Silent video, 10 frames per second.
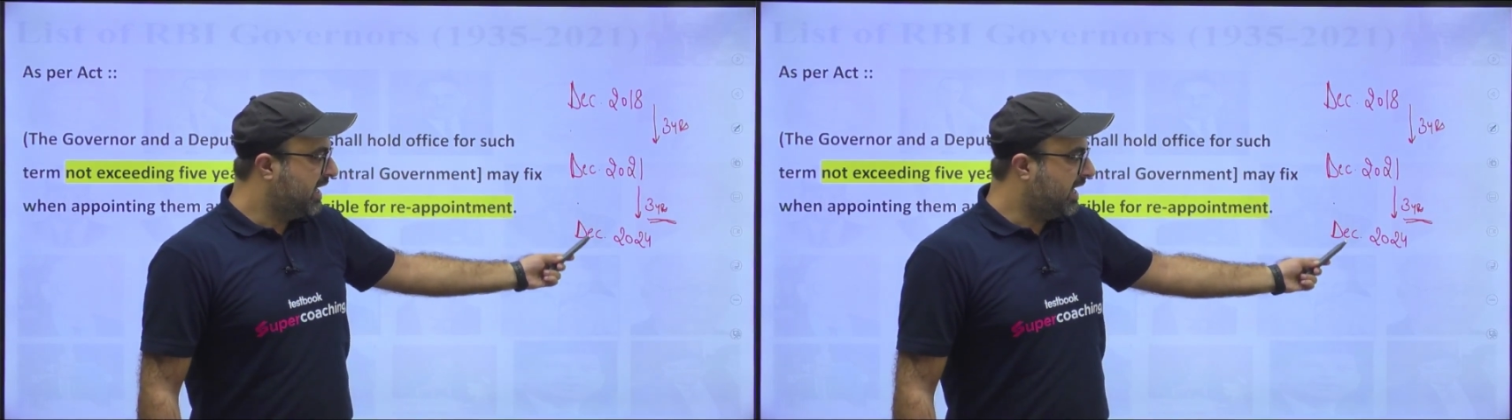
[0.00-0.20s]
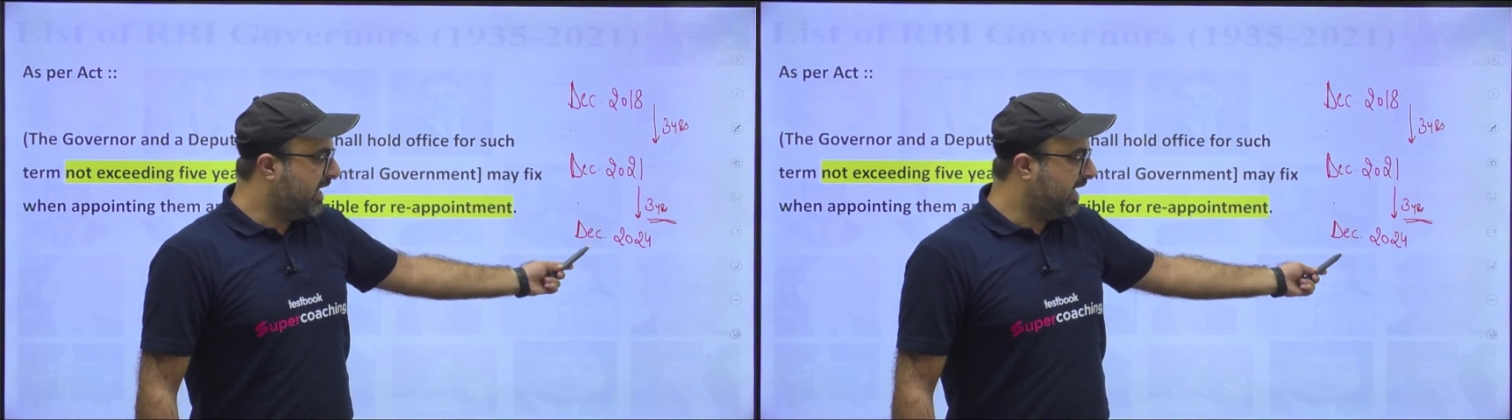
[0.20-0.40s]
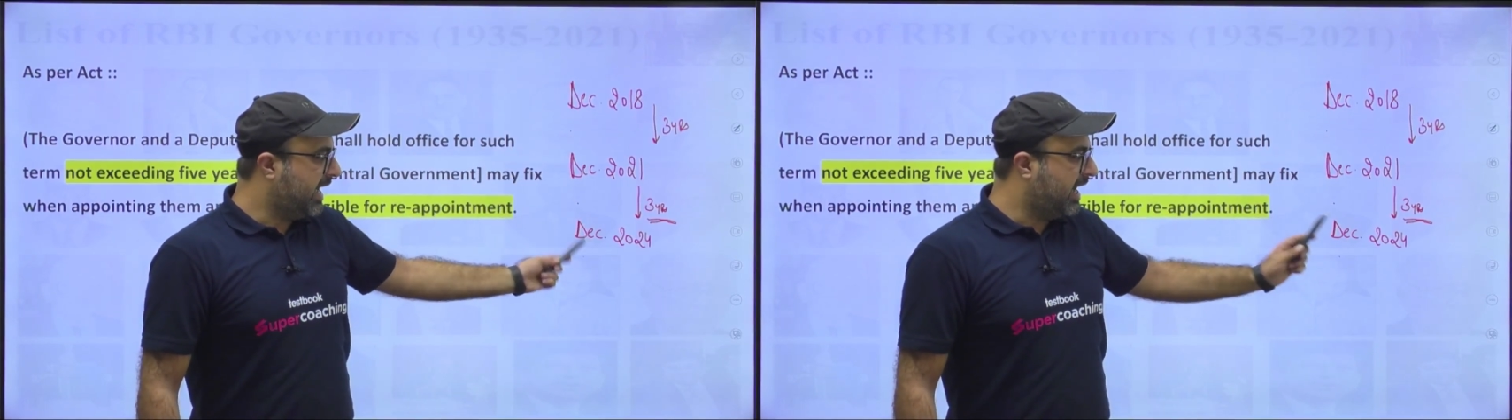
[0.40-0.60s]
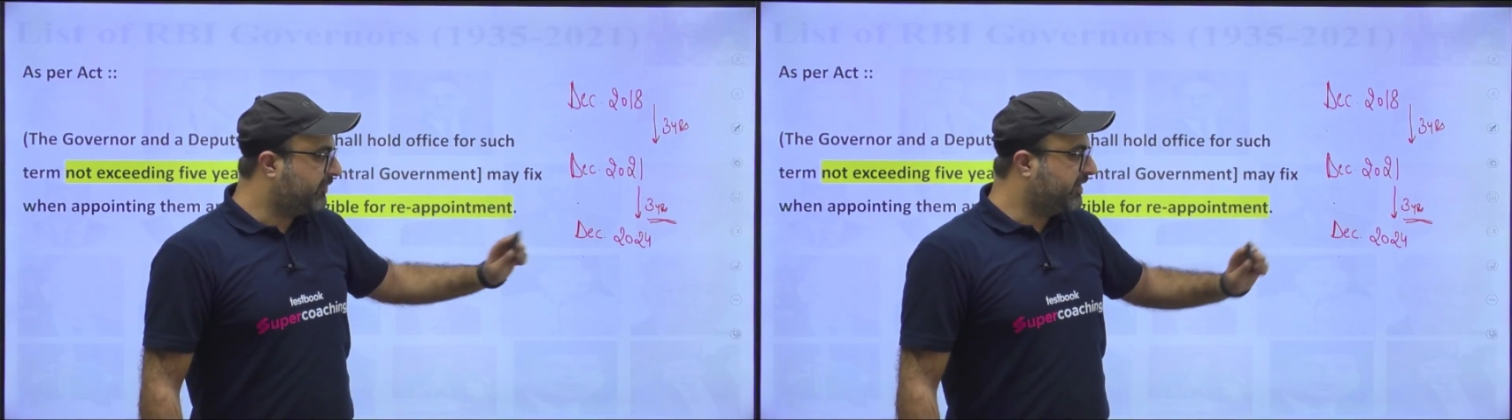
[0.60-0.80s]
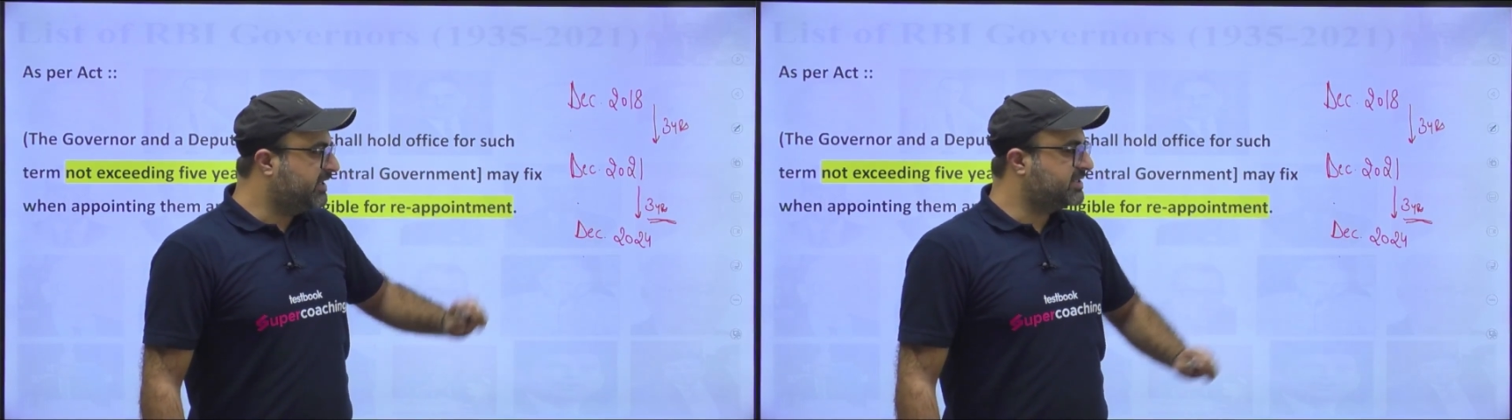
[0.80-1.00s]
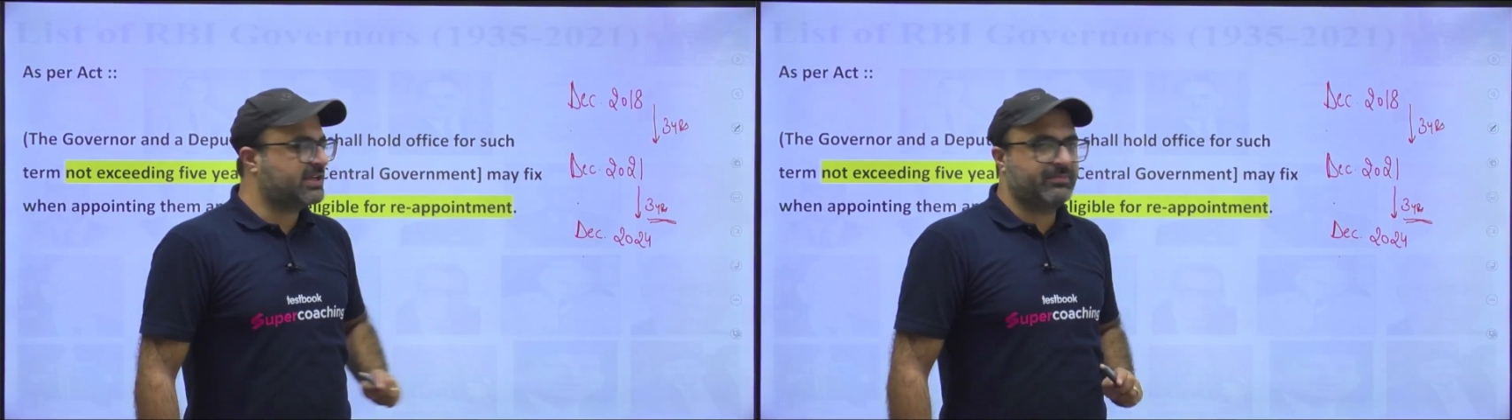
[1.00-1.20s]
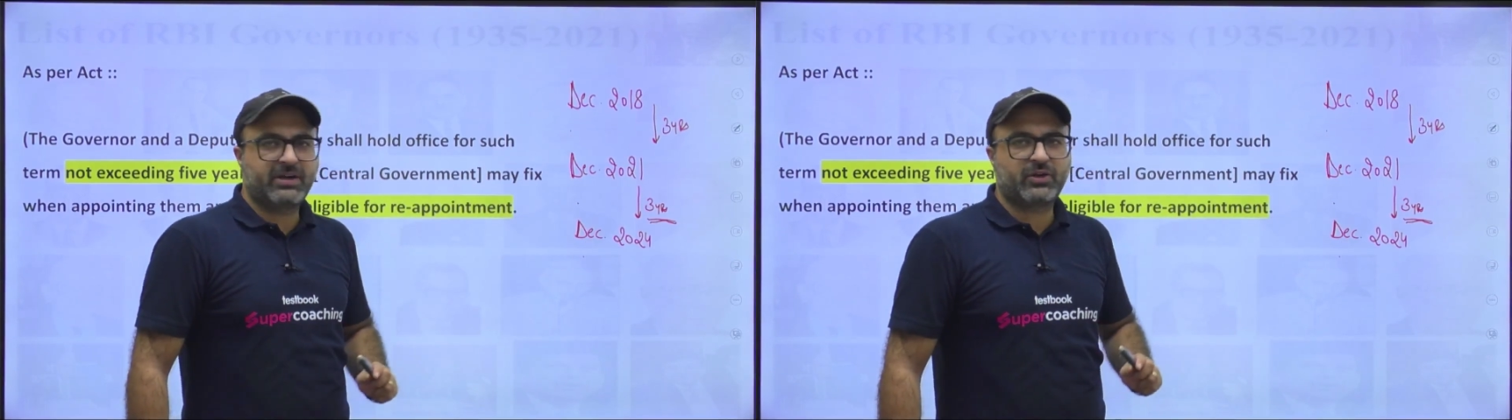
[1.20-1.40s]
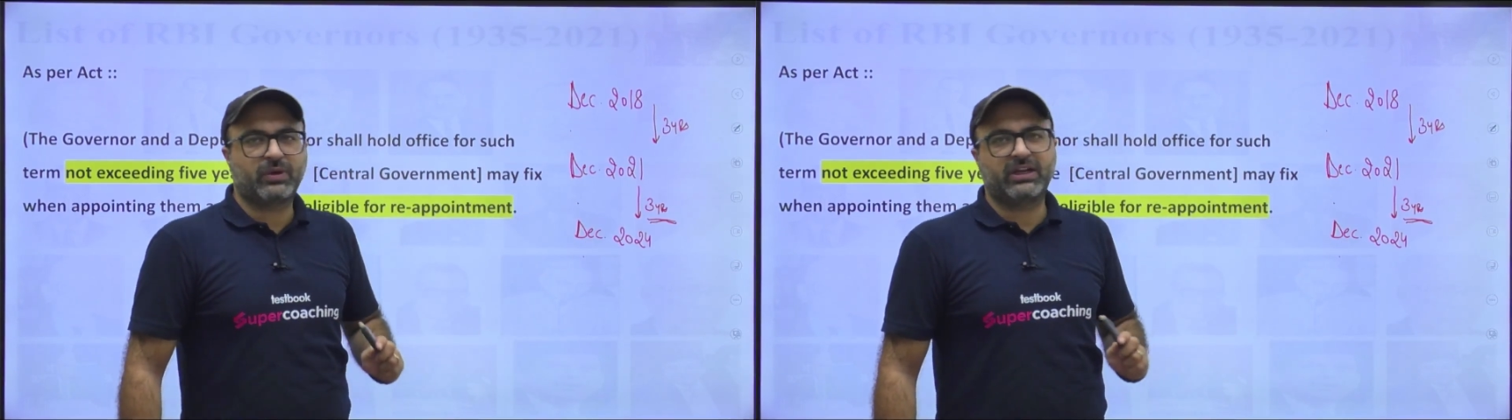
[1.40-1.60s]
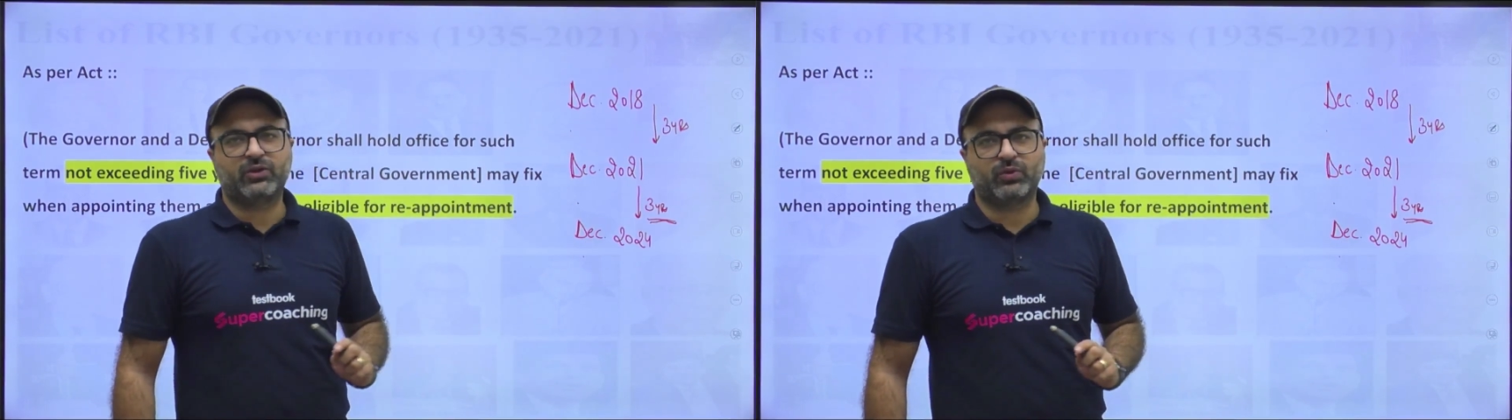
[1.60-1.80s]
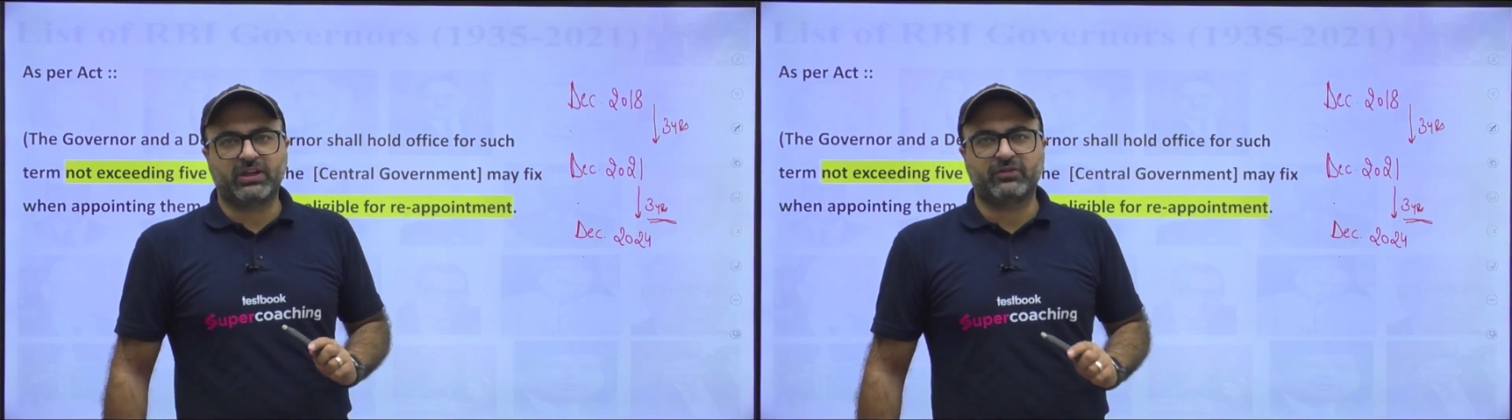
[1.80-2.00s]
After December
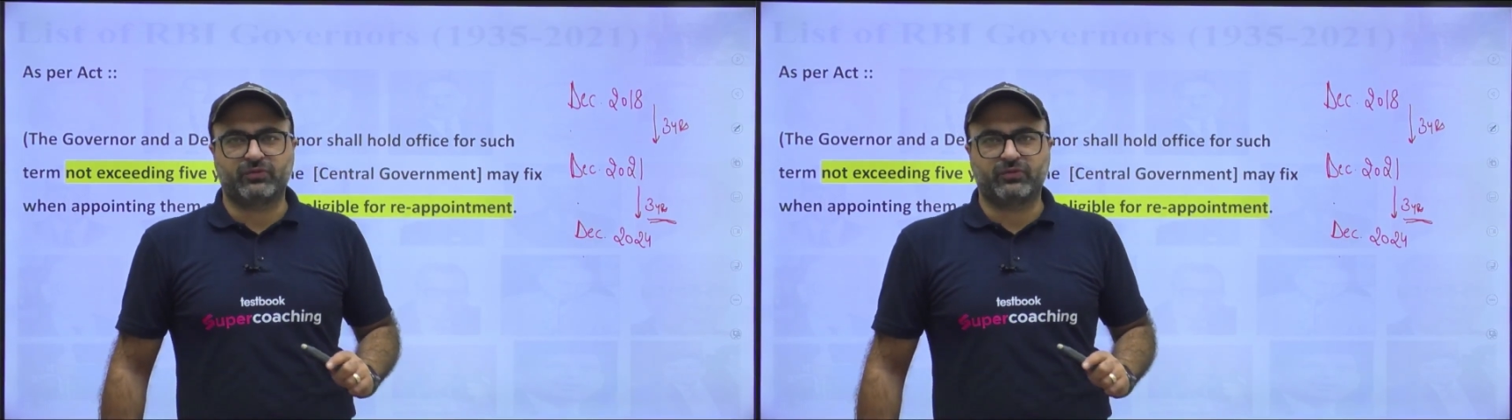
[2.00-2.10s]
2024,